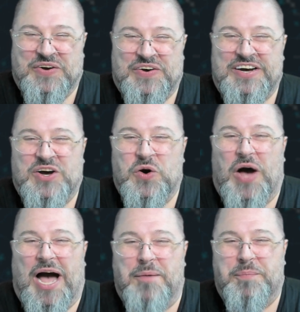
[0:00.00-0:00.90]
go
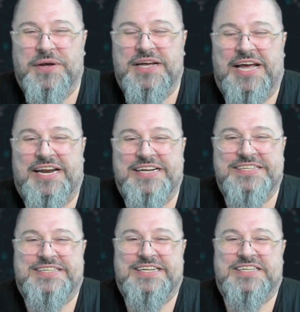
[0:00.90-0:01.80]
up and
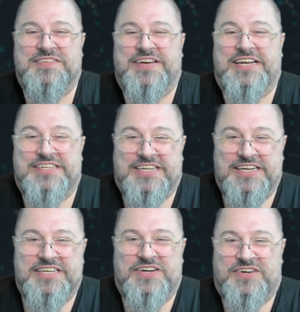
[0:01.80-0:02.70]
incentivize
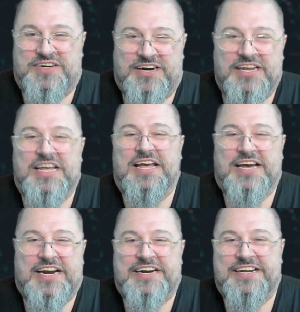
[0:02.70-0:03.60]
your
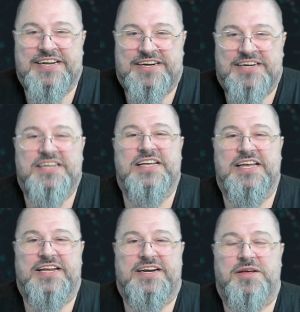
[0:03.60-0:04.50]
career
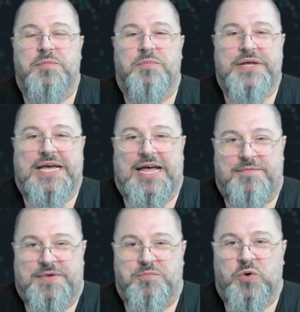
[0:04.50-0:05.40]
in
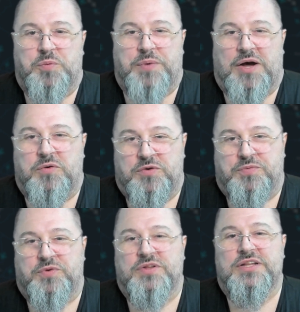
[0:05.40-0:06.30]
becoming more
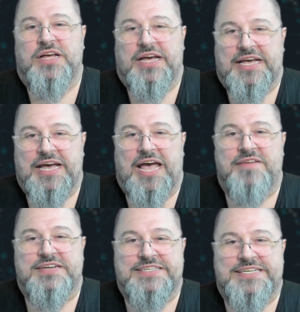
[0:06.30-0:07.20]
powerful. Have
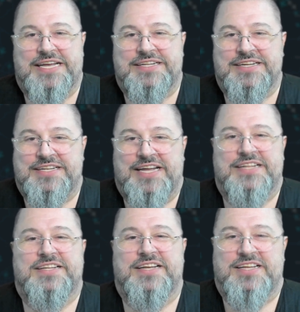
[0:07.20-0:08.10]
a set
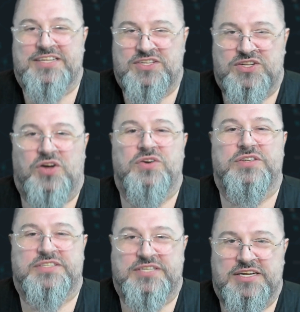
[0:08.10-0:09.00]
that
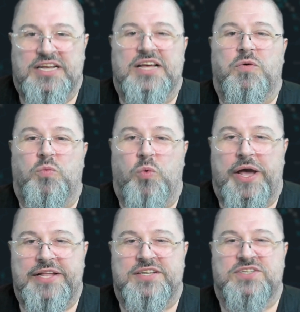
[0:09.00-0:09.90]
don't
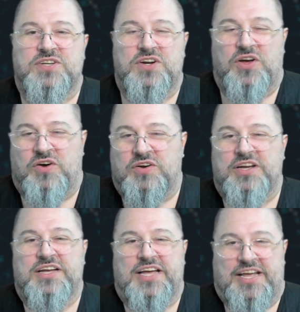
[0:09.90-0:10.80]
wait so long
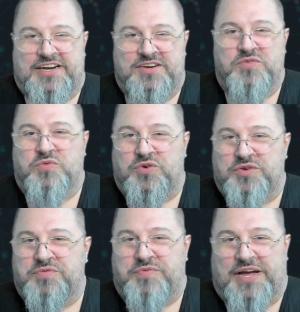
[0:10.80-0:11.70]
and work
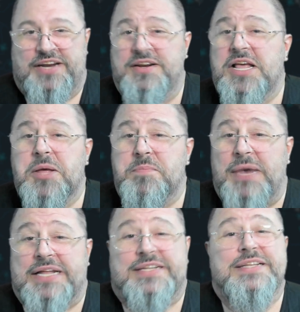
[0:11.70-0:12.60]
fine.
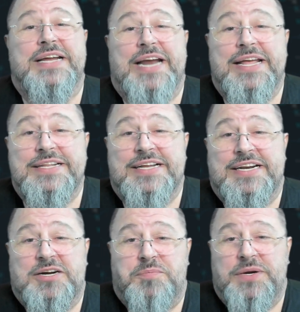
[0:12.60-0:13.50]
But the rental
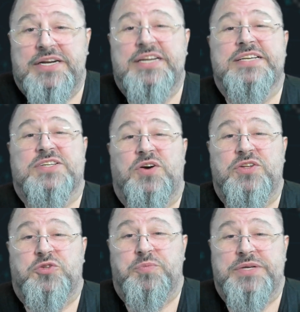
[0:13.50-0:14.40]
airplane is going
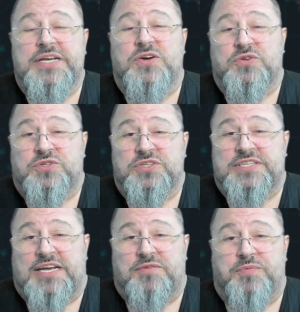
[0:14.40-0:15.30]
to be also
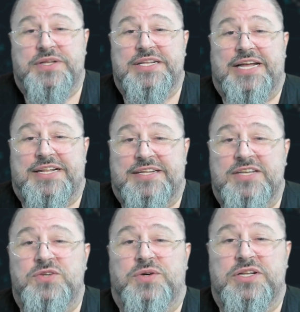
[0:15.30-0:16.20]
something that
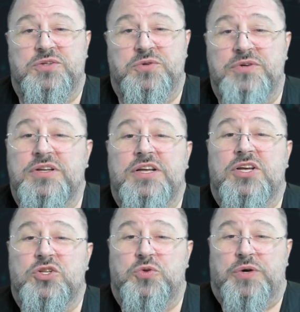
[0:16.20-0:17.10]
you can do
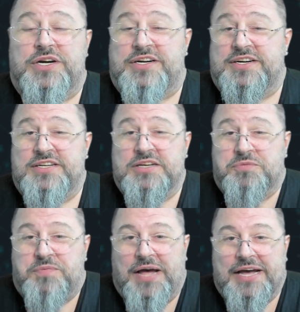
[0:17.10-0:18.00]
to earn. In
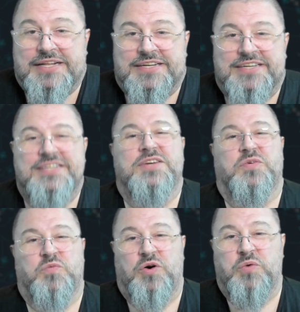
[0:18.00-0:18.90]
fact,
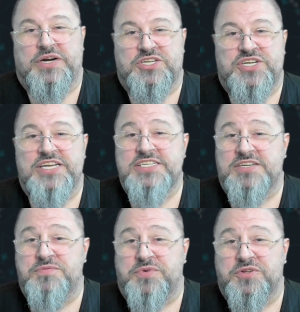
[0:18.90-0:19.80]
what we are changing,
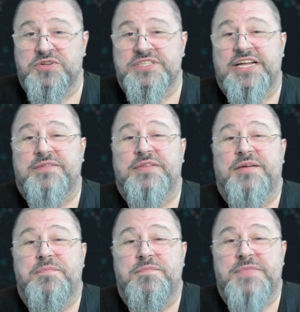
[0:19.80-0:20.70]
for those that
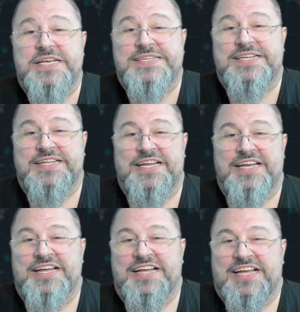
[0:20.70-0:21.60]
missed the
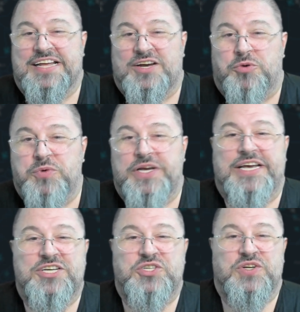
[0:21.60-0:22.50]

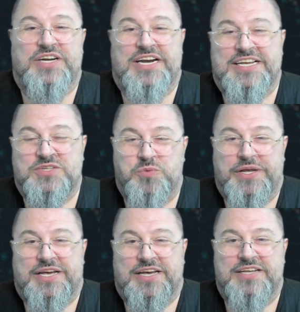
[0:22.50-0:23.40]
communication last
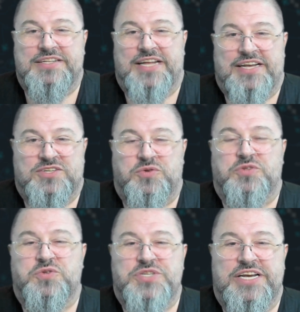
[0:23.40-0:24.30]
week, thanks to a
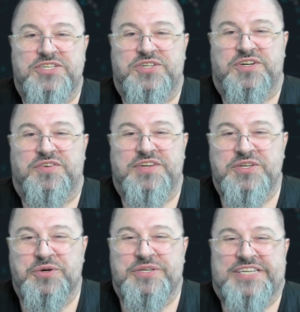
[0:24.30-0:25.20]
suggestion of a
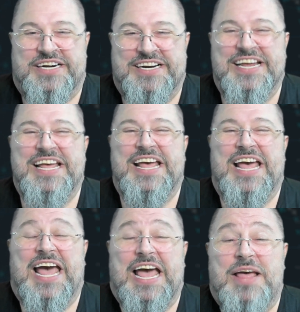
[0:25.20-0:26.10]
user,
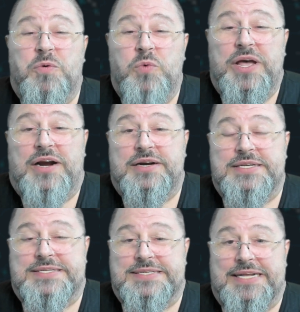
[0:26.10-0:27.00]
we are
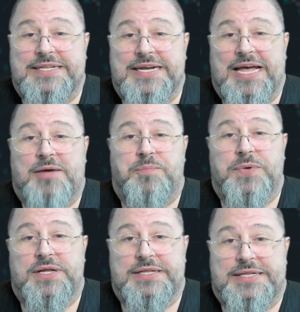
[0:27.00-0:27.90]
setting up
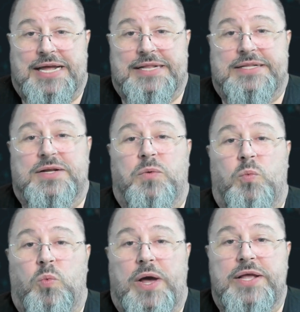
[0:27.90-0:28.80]
that
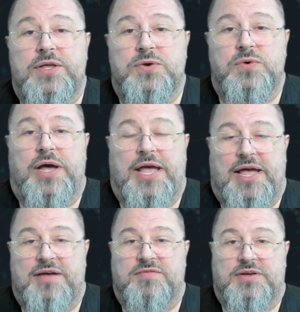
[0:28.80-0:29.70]
when you
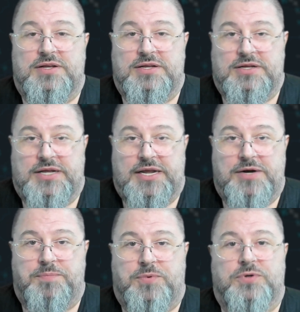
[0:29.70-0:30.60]
have
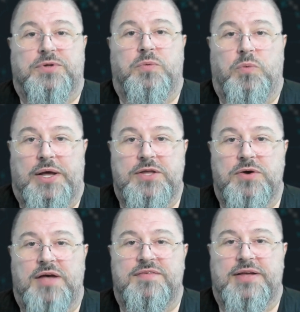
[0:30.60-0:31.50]
airport, when you
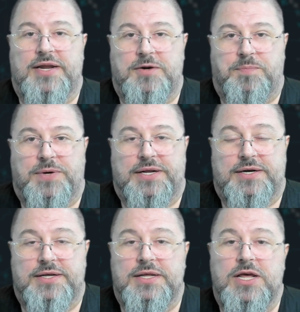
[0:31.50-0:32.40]
have
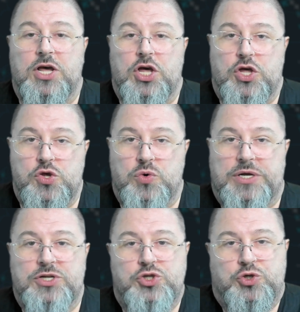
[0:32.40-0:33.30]
airplane, you
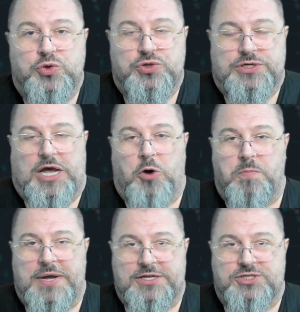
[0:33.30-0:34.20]
can choose how
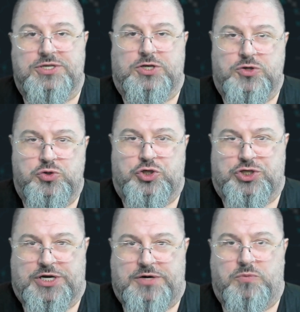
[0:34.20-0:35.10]
much you
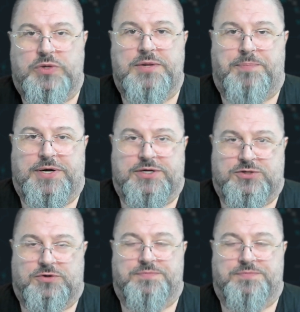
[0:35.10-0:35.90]
share with the person